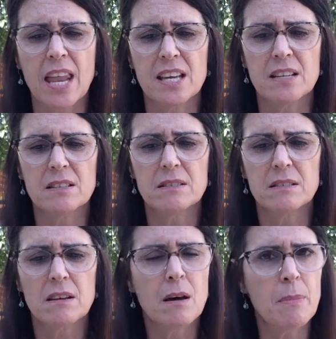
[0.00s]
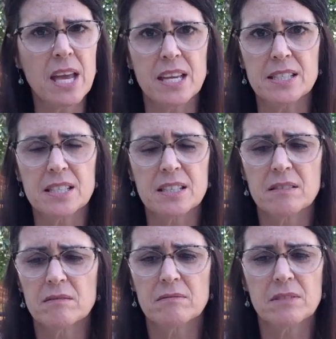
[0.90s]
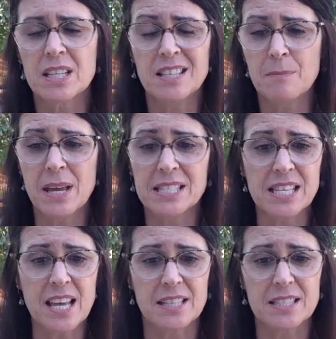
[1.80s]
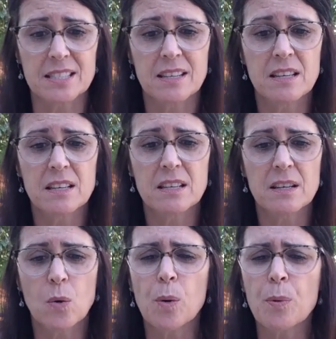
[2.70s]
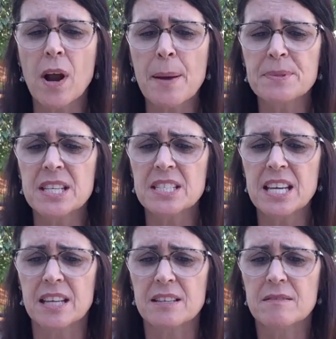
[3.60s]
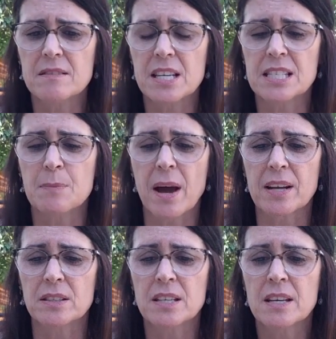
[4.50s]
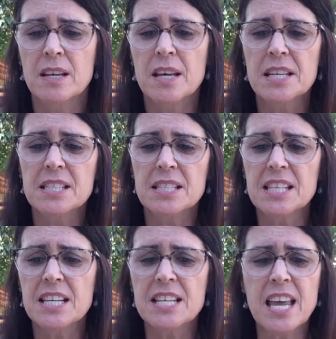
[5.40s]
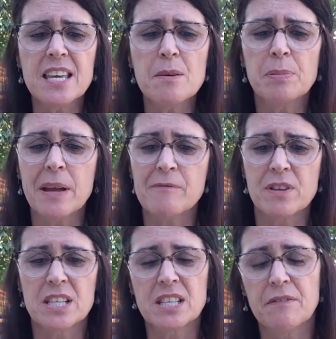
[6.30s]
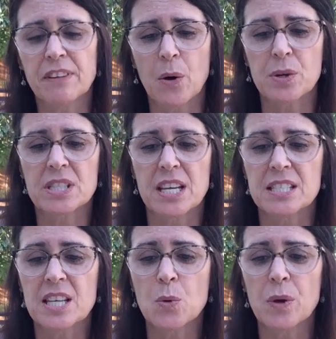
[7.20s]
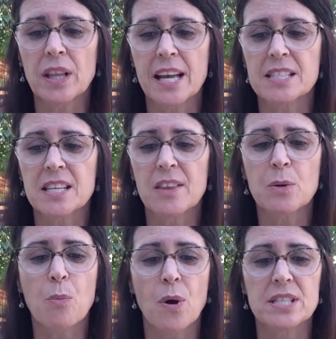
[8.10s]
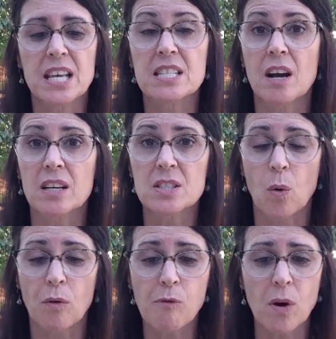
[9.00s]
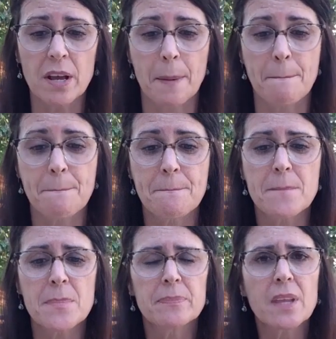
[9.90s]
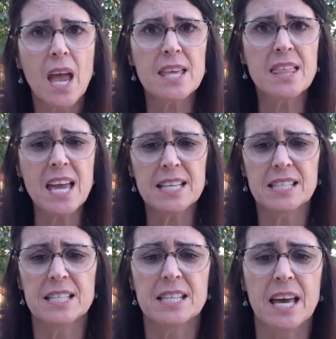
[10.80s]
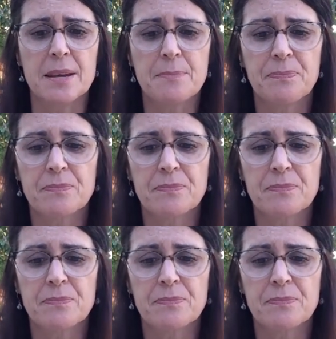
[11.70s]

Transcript: at it, amazed. It didn't make sense. Or perhaps it did, he smiled. Since he had taken the blame for the sunflower seeds, he realized the other boys had dug his hole for him. Hey, thanks, he said.